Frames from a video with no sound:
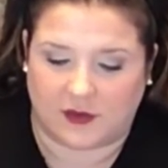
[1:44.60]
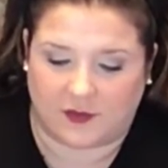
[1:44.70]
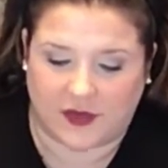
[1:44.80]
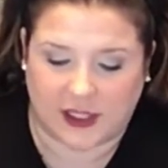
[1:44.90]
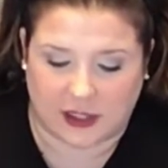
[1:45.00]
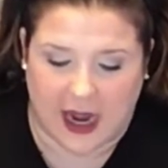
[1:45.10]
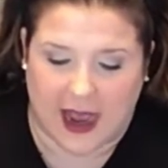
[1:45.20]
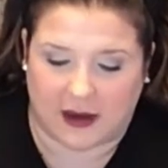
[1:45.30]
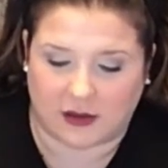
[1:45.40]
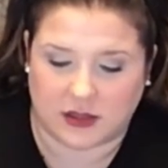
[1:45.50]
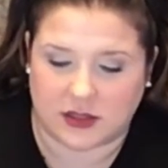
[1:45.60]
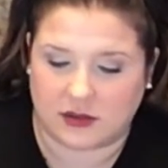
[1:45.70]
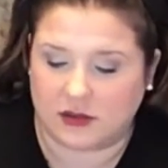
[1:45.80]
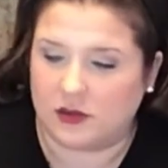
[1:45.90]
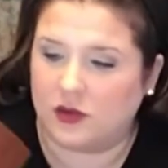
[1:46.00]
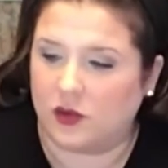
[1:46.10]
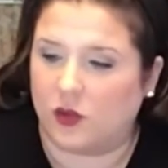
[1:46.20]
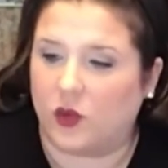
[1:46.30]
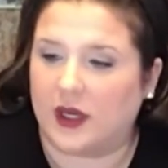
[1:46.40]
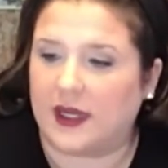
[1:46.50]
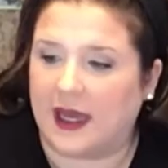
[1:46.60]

figure out what